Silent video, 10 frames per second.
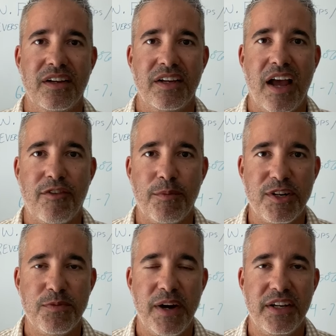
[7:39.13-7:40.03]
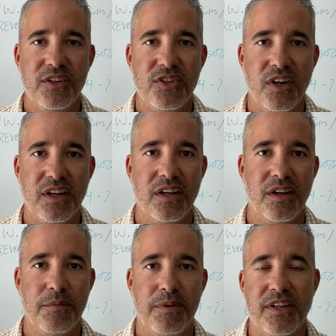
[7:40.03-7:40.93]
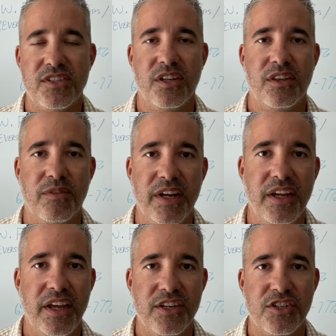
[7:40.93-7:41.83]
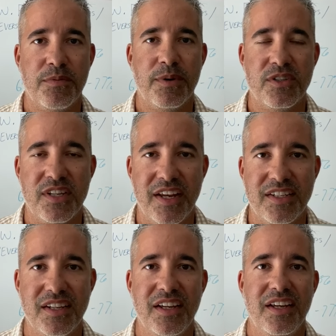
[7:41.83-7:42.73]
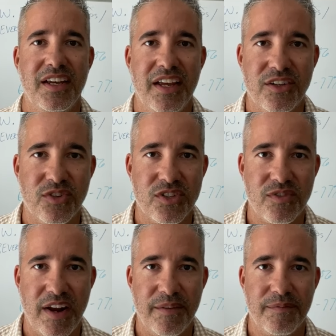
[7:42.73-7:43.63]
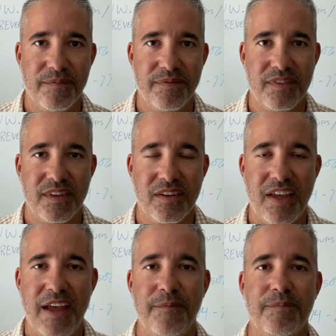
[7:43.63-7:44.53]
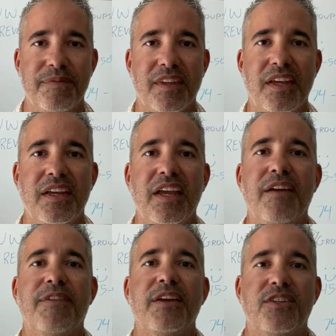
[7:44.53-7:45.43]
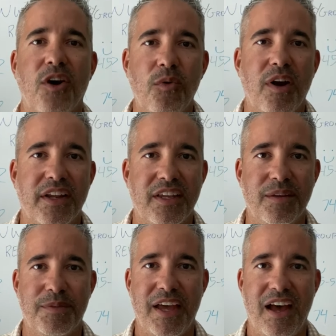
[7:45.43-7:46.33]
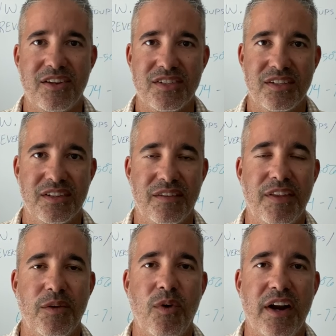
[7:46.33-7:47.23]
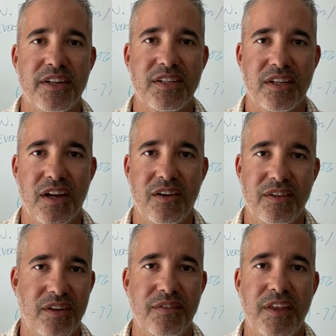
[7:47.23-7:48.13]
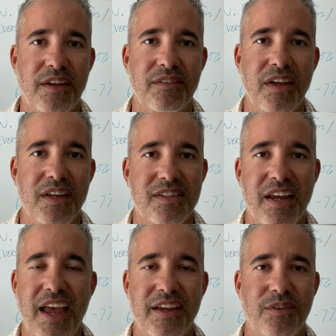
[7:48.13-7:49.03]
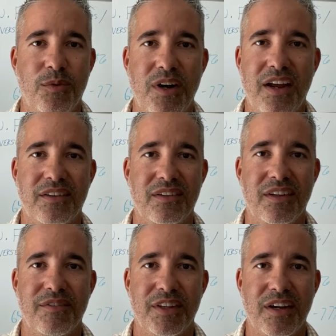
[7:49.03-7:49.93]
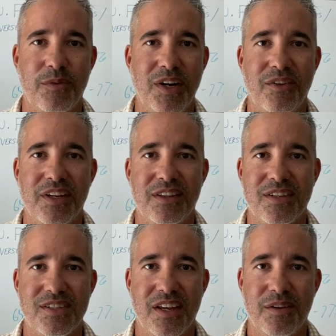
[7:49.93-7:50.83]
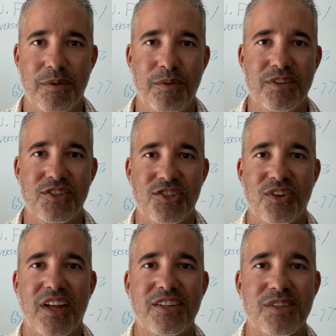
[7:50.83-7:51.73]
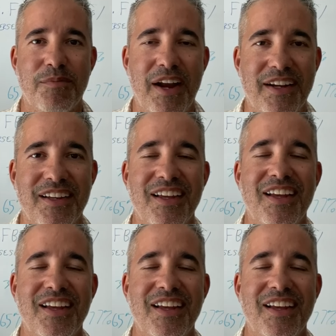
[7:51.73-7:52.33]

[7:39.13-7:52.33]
however much money you took plus the 3-ish% interest rate, okay? If they don't want to keep the house, if they want it to go, if they say, hey, we're not living there, we don't need this thing, but we'd sure like some money,